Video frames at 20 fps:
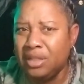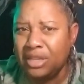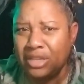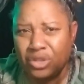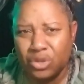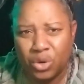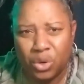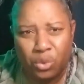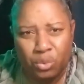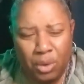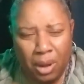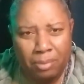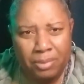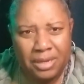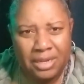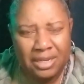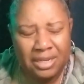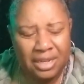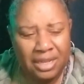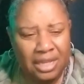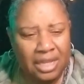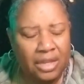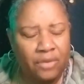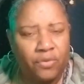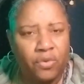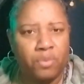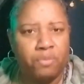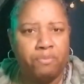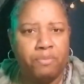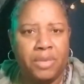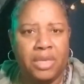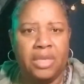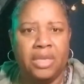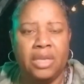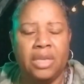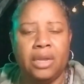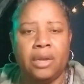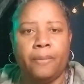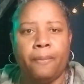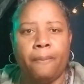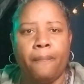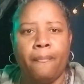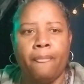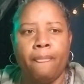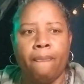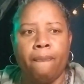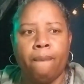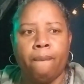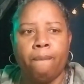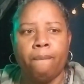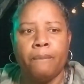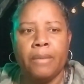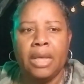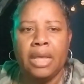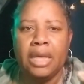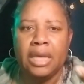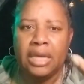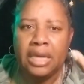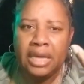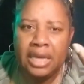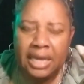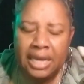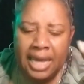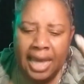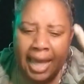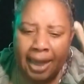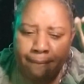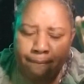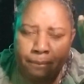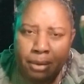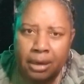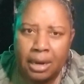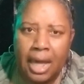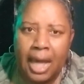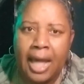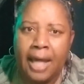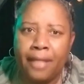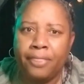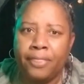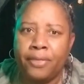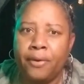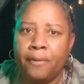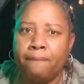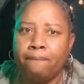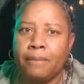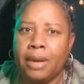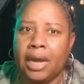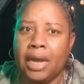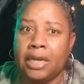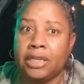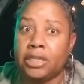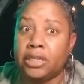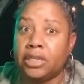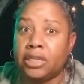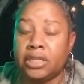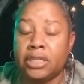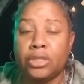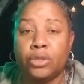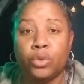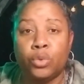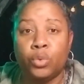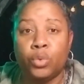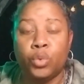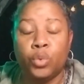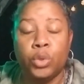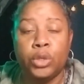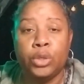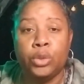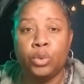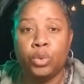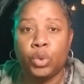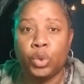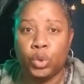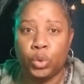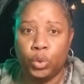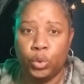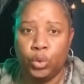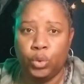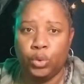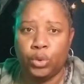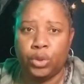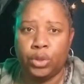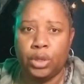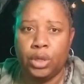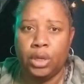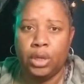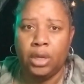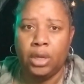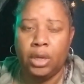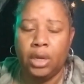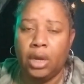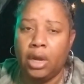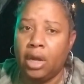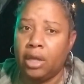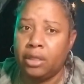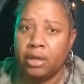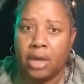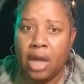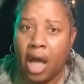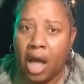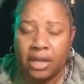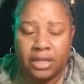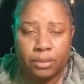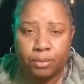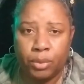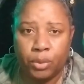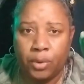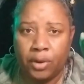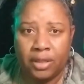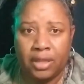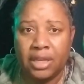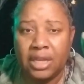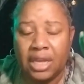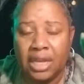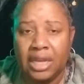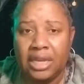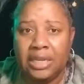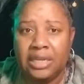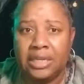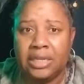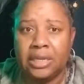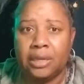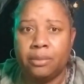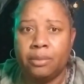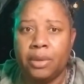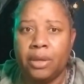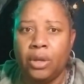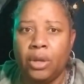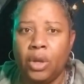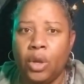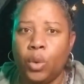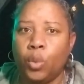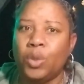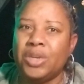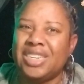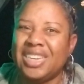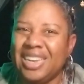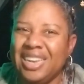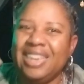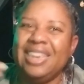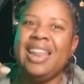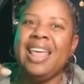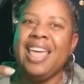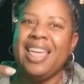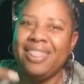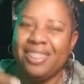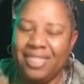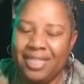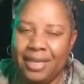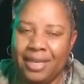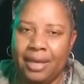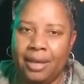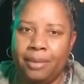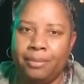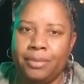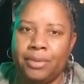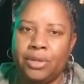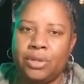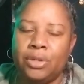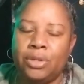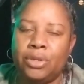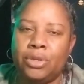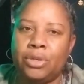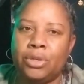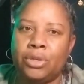These corrupted evil men, he had blinded their minds to see the real truth of the gospel of the kingdom, which led them